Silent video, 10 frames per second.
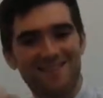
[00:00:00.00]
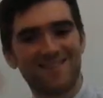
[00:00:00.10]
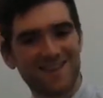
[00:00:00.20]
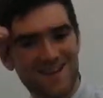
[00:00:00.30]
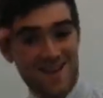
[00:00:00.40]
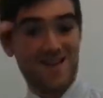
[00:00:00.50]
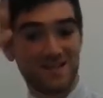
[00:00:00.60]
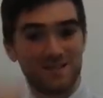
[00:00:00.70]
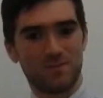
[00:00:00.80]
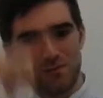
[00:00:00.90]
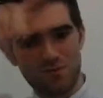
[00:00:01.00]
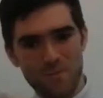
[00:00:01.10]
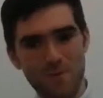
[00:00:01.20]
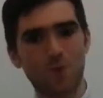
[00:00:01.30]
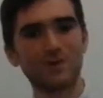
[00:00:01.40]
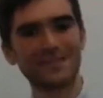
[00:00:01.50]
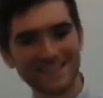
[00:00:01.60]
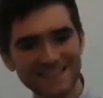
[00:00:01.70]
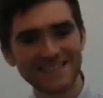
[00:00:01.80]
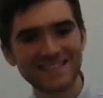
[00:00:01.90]
That means probably an
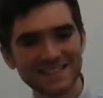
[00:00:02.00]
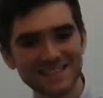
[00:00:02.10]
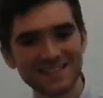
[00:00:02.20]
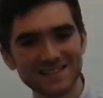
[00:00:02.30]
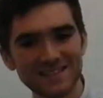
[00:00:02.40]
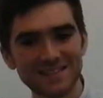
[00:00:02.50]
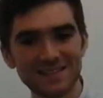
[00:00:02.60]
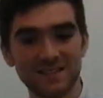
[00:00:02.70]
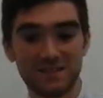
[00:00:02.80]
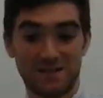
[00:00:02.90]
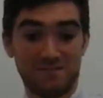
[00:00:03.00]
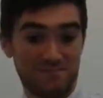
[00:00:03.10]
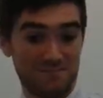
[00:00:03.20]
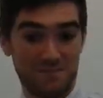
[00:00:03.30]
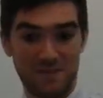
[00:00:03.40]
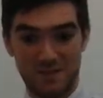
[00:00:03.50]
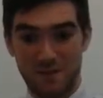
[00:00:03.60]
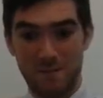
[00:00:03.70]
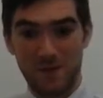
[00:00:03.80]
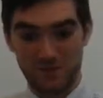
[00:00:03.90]
up in the budget of
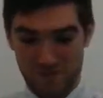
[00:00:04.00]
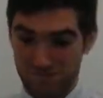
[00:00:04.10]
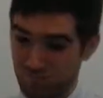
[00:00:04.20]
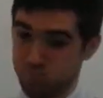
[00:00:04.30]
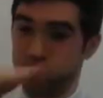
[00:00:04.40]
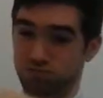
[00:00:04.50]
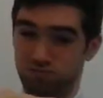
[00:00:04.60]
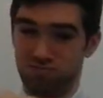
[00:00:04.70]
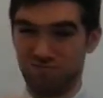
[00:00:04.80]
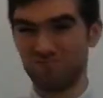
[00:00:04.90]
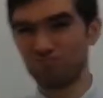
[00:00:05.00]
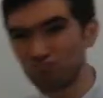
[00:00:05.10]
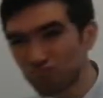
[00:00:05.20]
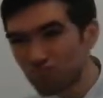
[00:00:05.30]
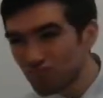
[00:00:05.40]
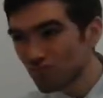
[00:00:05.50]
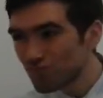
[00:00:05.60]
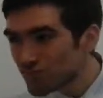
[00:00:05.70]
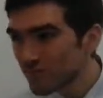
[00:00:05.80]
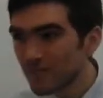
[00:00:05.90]
about £4,000.
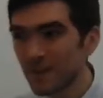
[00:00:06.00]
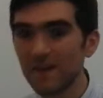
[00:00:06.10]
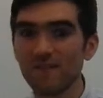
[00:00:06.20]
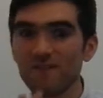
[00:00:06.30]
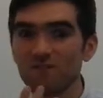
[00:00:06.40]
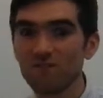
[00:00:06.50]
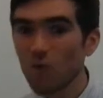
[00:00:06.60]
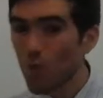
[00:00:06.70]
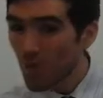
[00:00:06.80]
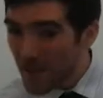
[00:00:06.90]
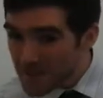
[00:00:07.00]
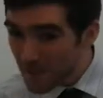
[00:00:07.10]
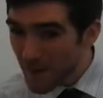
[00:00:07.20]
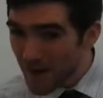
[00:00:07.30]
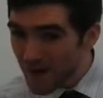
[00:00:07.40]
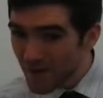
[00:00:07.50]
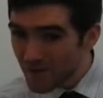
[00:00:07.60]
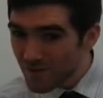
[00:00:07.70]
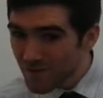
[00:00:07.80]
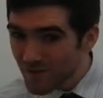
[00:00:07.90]
Don't just carry on working on your file
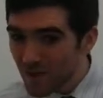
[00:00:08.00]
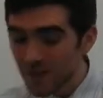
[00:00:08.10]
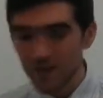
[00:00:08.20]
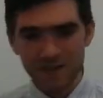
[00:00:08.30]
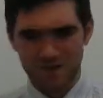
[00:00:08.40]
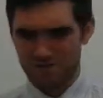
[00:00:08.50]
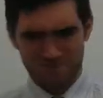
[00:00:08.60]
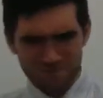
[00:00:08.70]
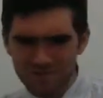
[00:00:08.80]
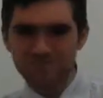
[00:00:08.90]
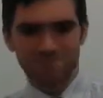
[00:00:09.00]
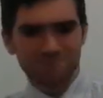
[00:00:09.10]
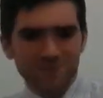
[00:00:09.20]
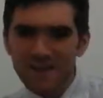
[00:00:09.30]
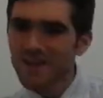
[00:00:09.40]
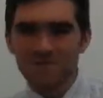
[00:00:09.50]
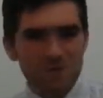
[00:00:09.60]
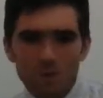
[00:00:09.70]
without applying for a new budget.